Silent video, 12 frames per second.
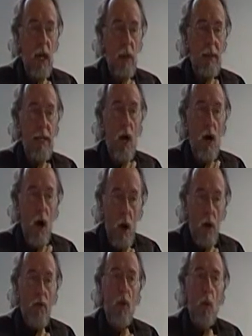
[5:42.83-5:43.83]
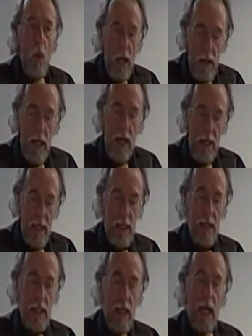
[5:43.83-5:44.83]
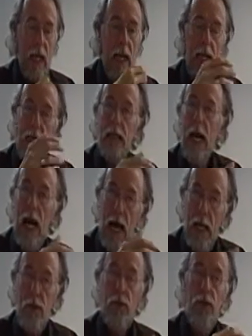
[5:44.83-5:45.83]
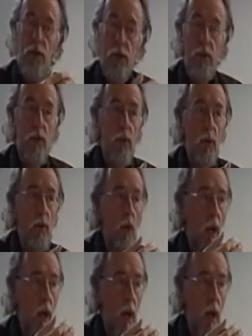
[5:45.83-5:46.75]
I mean, on the one hand, it has to